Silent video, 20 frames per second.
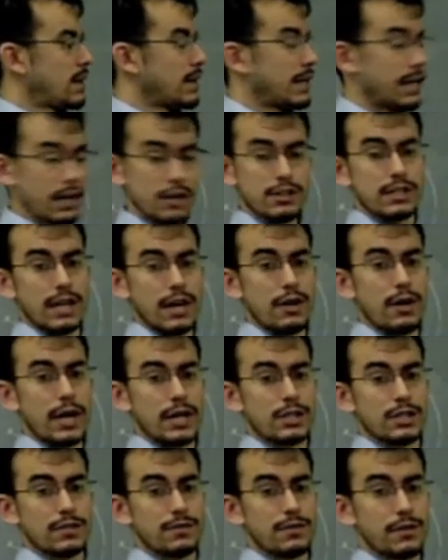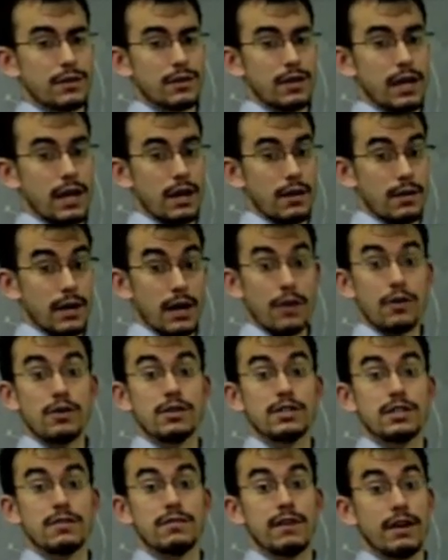Here's how you actually figured it out. Now there
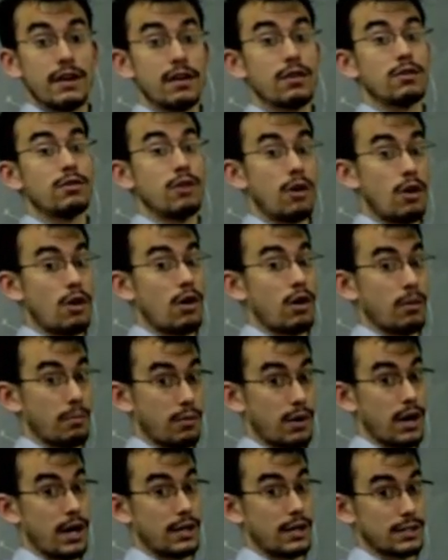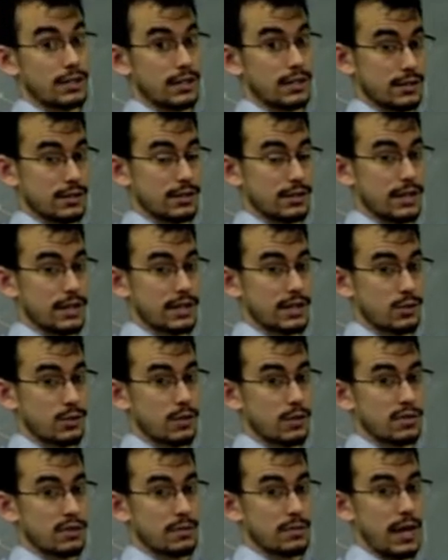is a very long process to take square
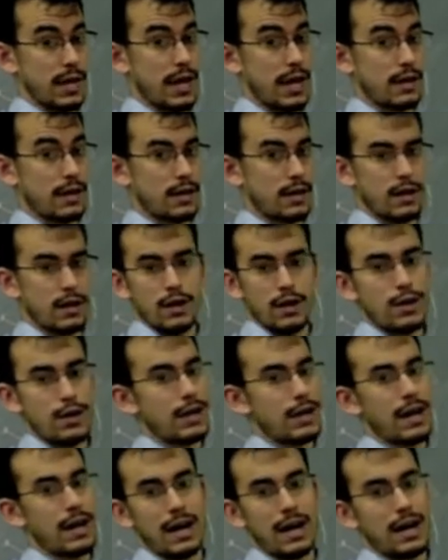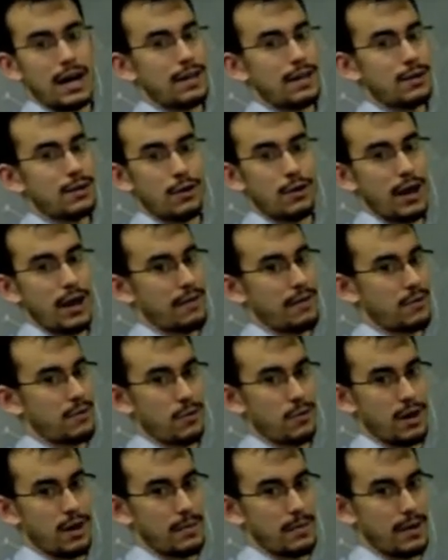roots by hand. You don't have to
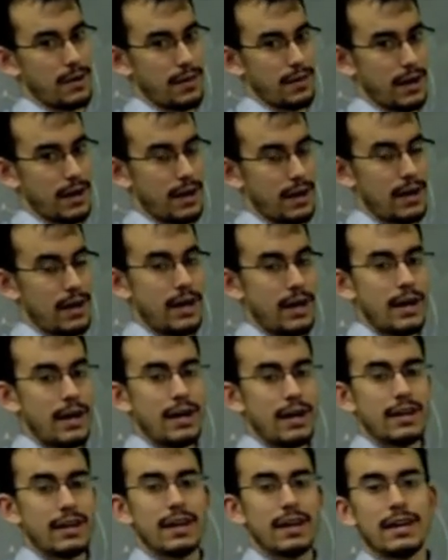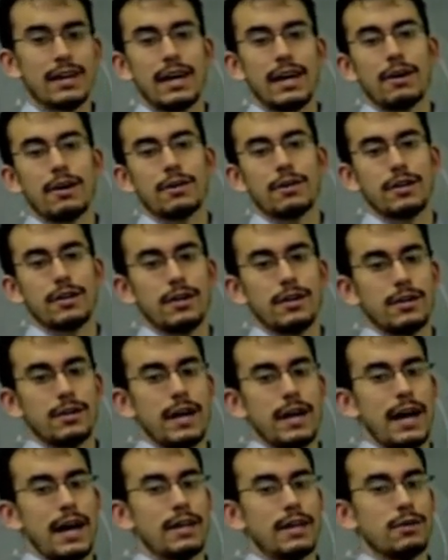worry about that. Get a calculator
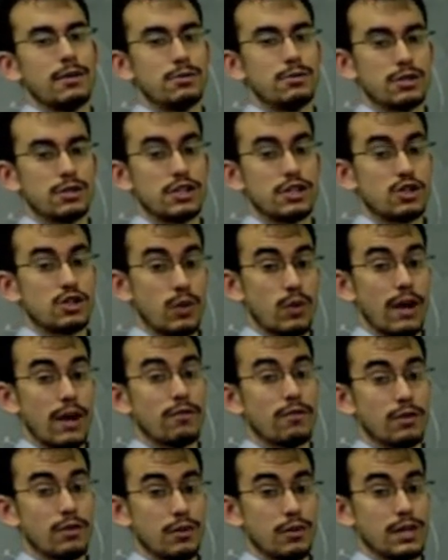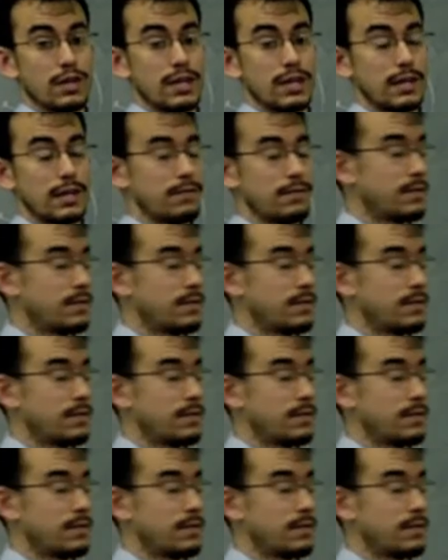and use the square root key.